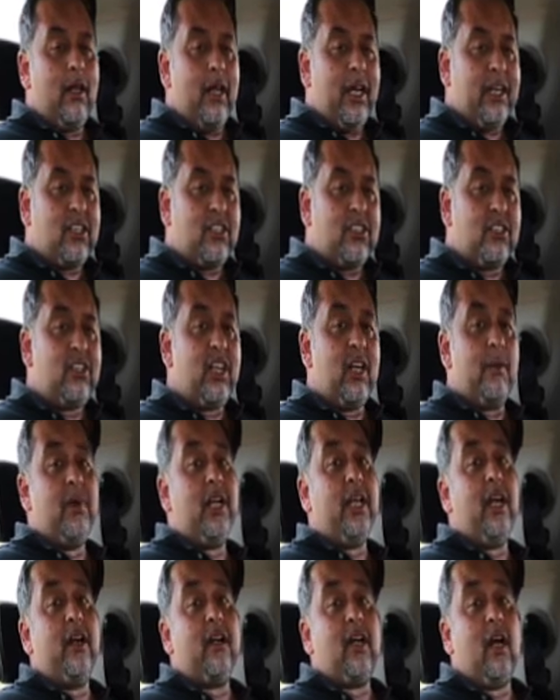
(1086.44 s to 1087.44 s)

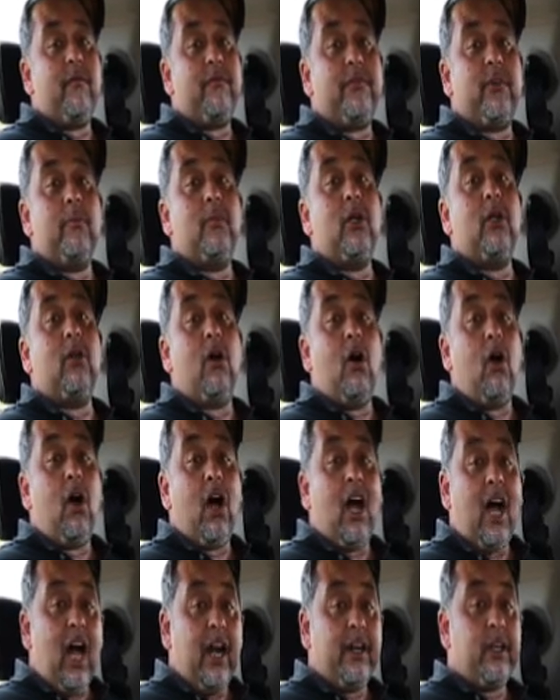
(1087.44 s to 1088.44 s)
extremely uncomfortable or
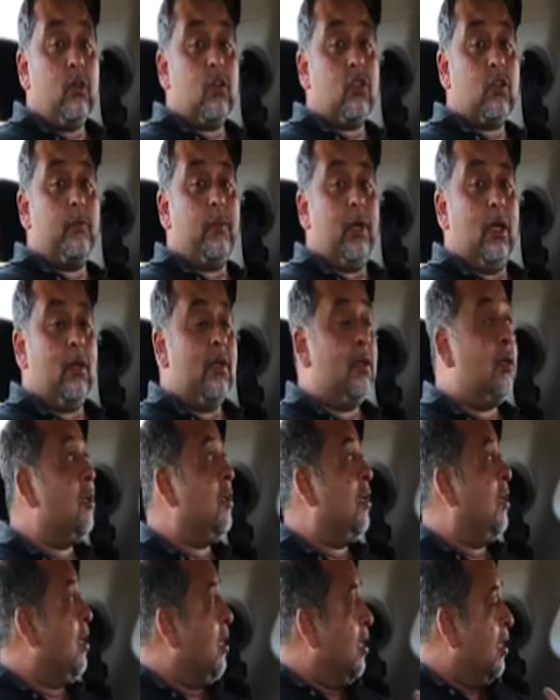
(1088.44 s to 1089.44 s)
unusable.
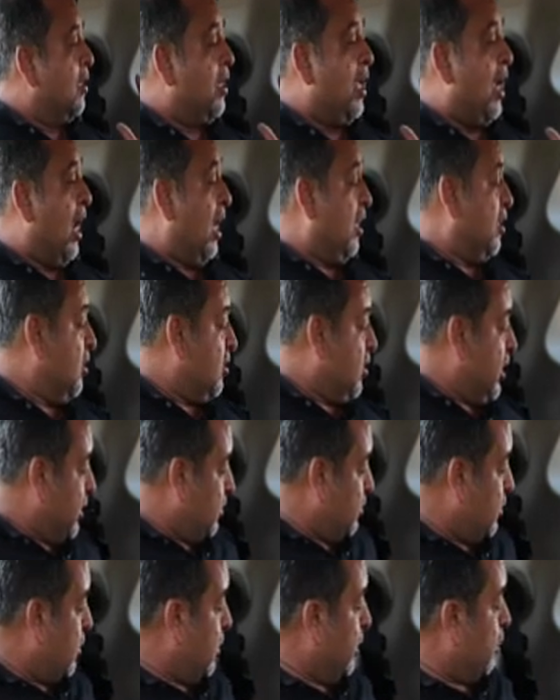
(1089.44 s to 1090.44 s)
There are other
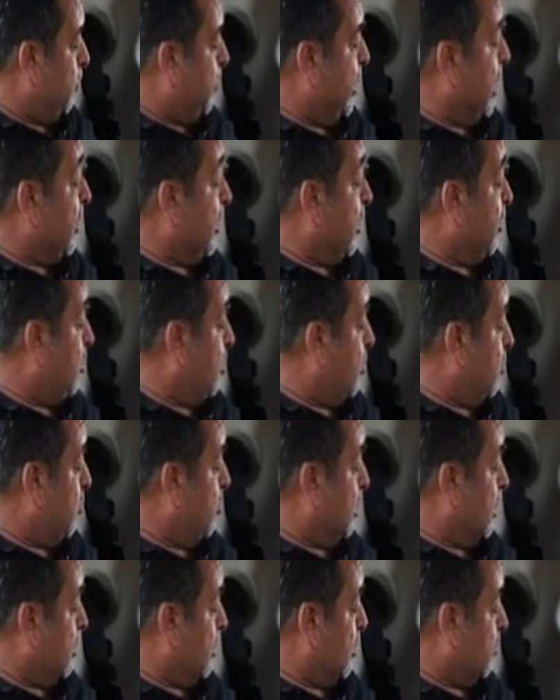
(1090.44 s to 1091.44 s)
things you need to pay attention
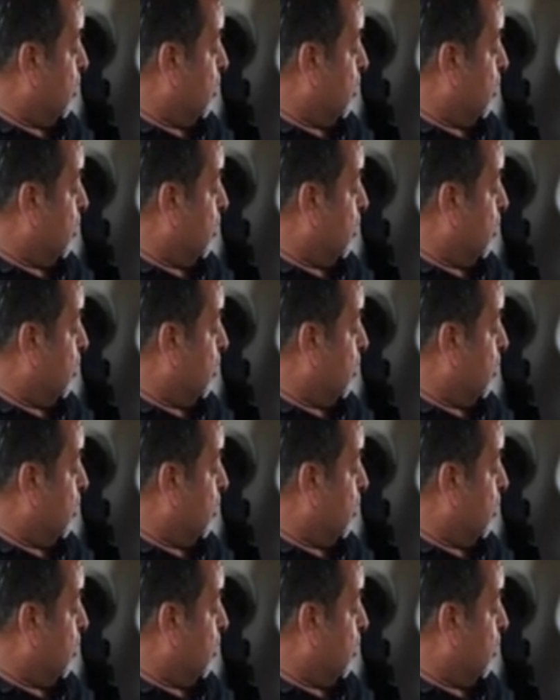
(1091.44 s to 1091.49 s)
to. There's a